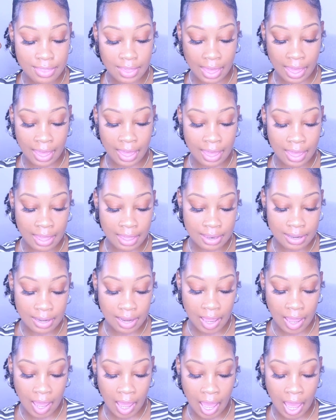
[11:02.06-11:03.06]

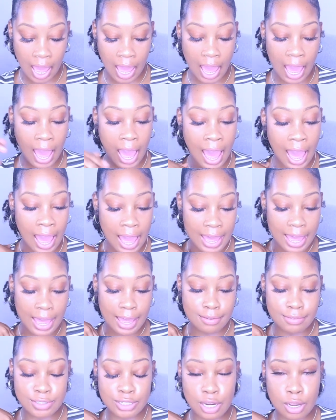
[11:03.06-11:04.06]
that I
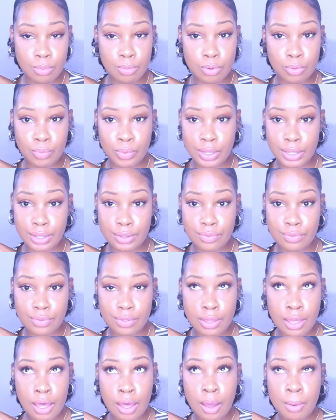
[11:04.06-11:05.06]
have trouble with
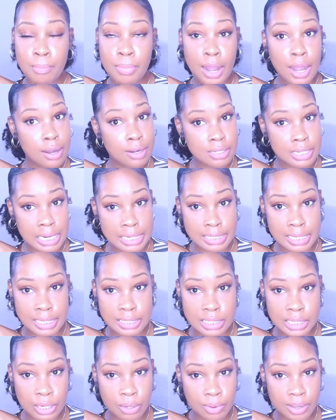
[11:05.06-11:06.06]

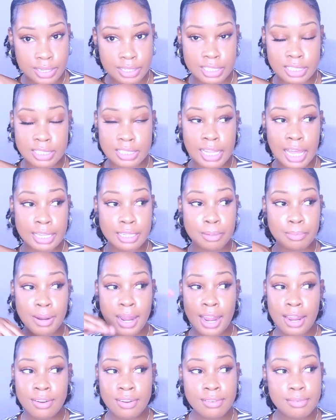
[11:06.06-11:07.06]
prioritization questions. Like the
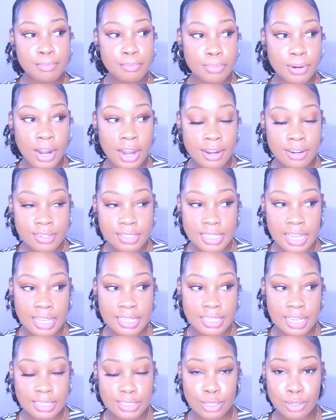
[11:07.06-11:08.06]

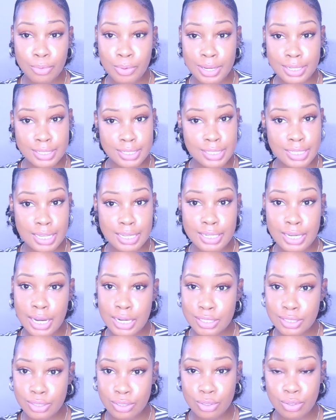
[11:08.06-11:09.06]
prioritization questions in
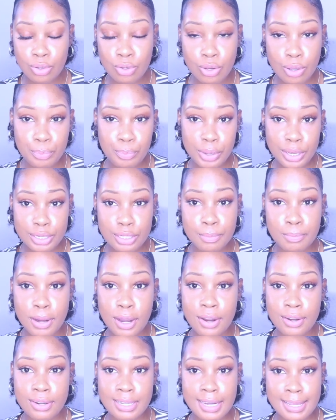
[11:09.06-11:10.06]
nursing school compared to
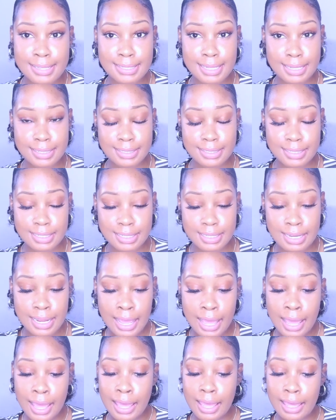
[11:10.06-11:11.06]
prioritization
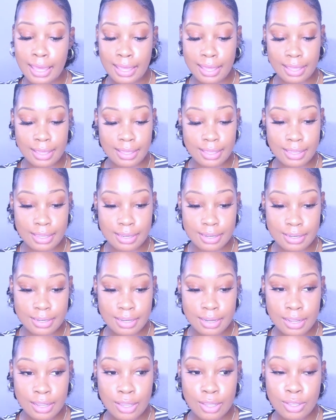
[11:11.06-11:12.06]
in
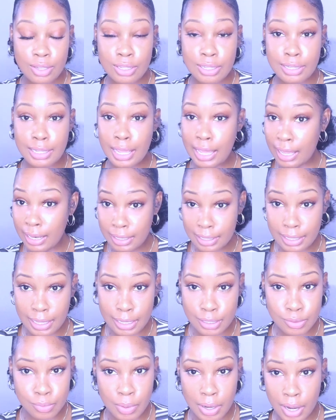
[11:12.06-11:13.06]
the
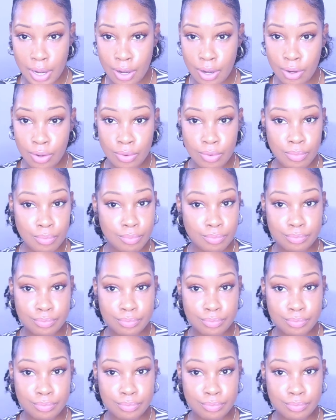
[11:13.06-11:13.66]
Nclex world,